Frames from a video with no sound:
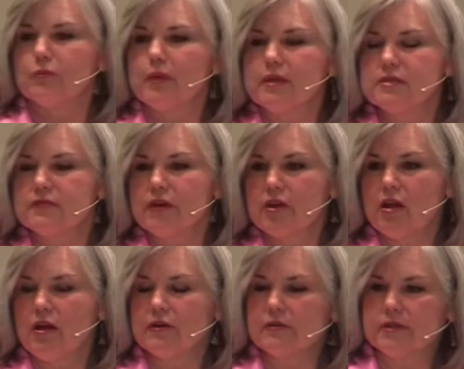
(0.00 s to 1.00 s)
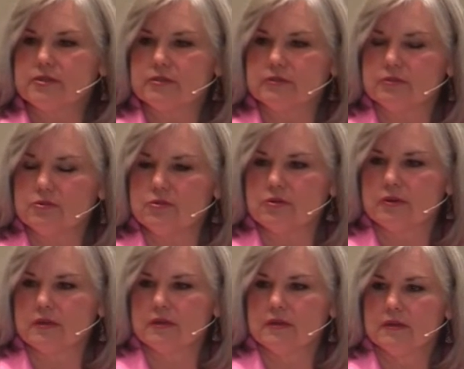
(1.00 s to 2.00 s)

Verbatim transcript: but it's very honoring to the Lord.